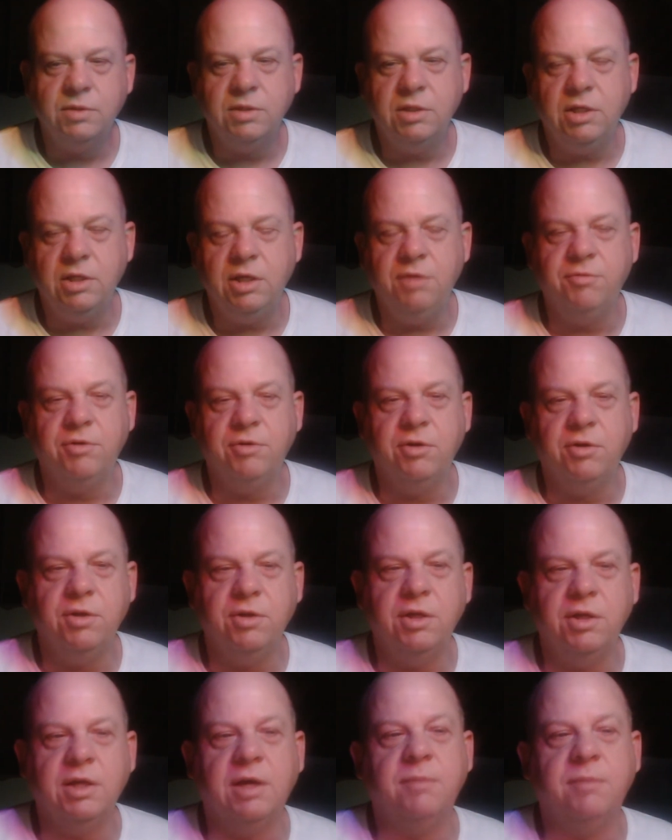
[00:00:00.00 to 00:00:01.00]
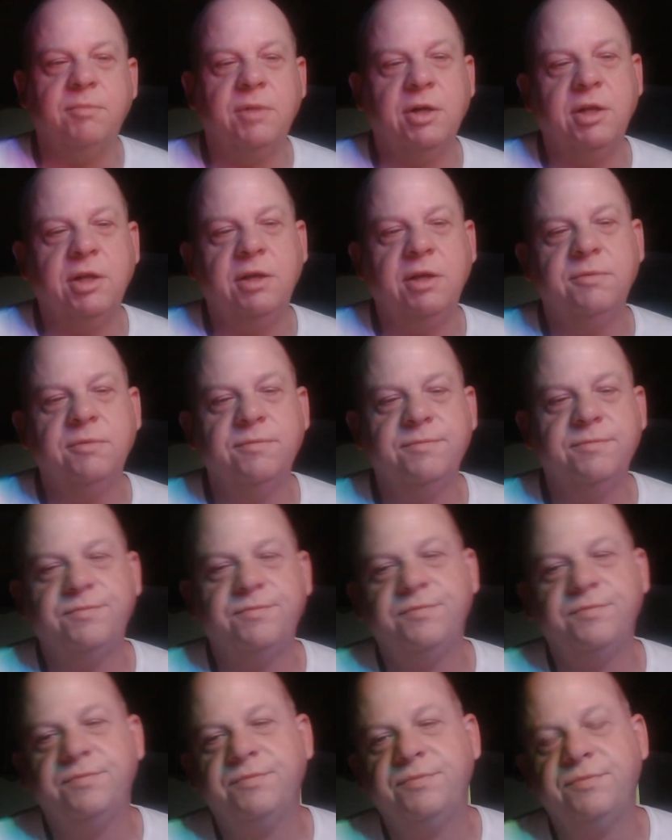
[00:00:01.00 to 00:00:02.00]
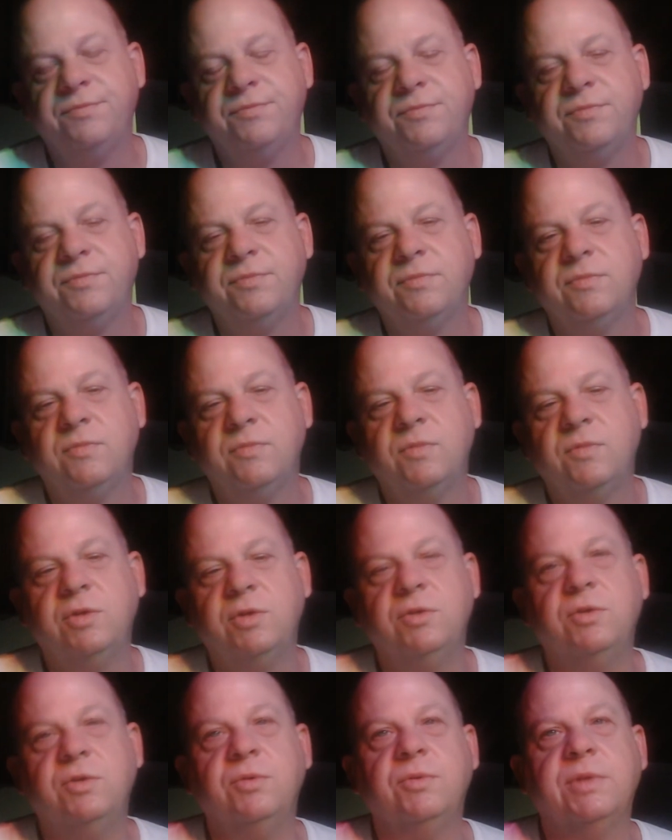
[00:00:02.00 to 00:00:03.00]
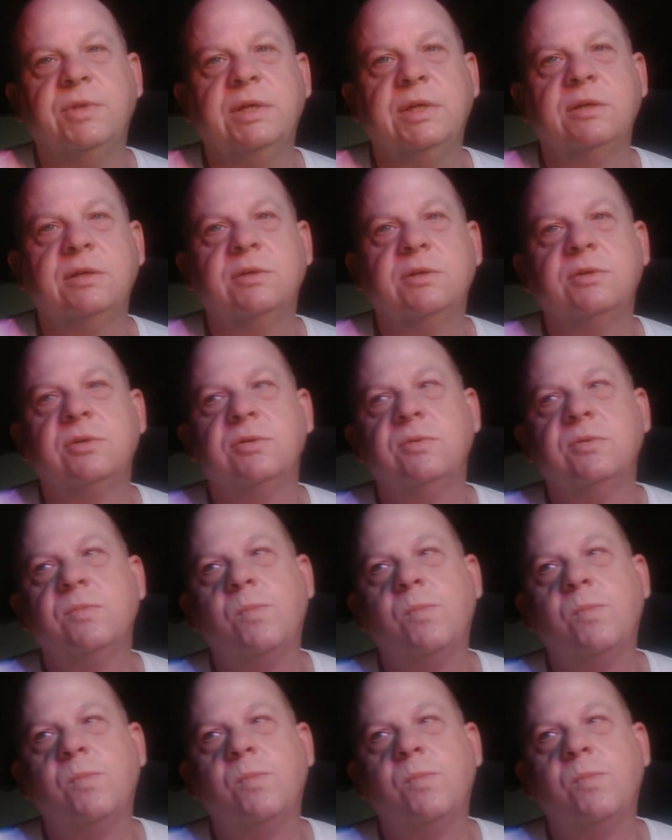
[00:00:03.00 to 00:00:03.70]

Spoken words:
even though you got money to do things,